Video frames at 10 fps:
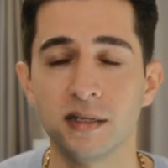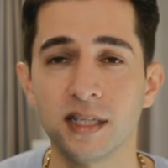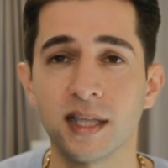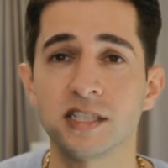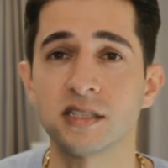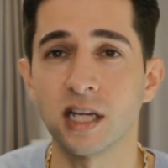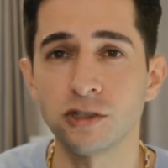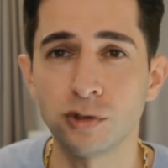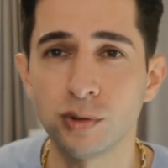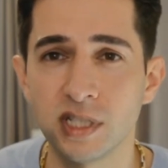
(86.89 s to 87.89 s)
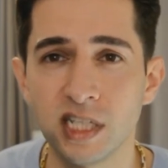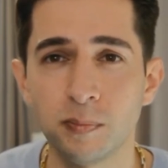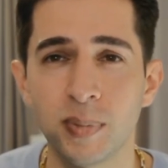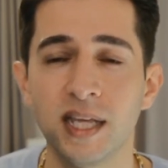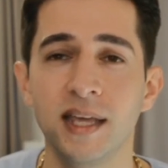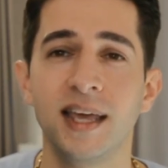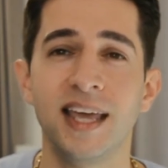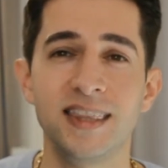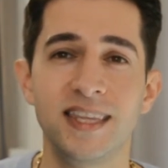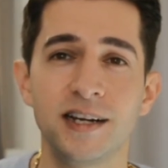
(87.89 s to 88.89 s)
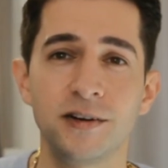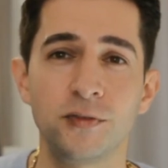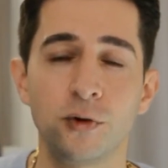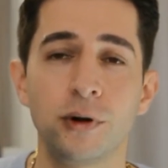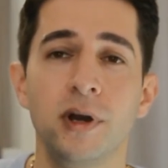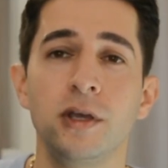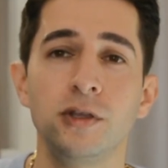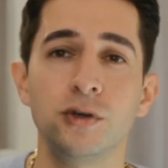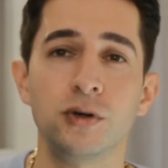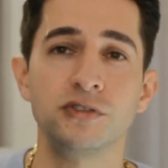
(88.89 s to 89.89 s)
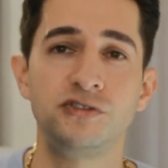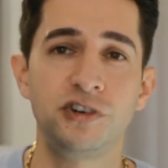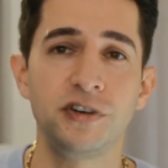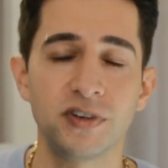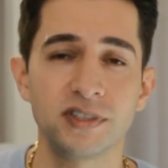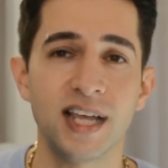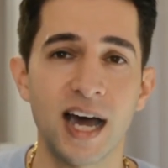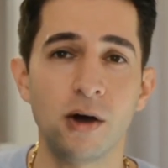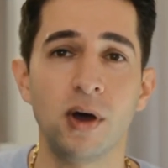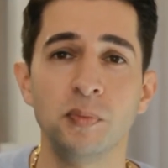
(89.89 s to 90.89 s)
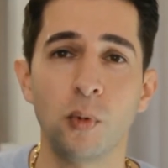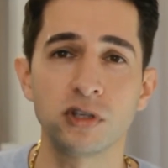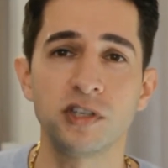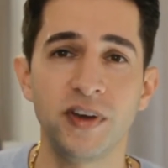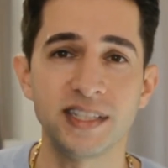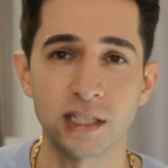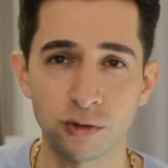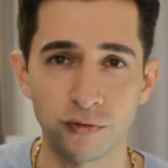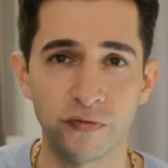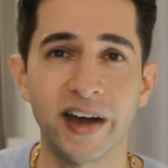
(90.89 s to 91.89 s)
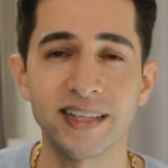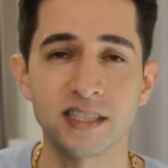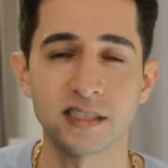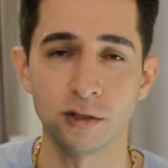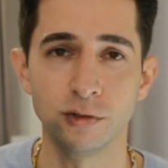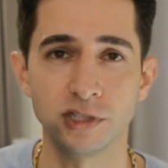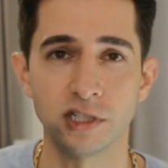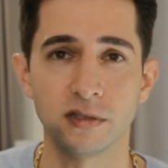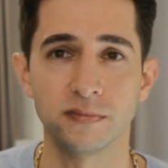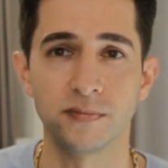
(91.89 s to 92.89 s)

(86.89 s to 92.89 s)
It has touched you deeply, and therefore you're driven now and motivated to find the solution,